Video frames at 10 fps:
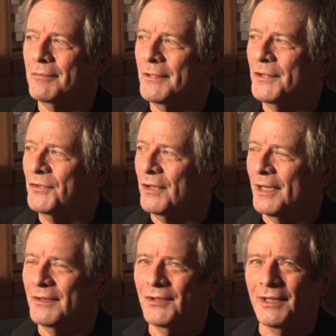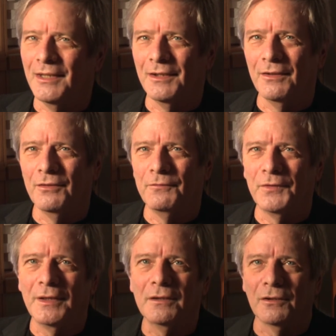it's like taking the
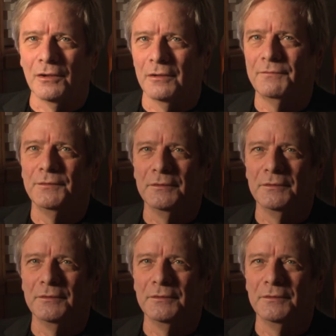veil off.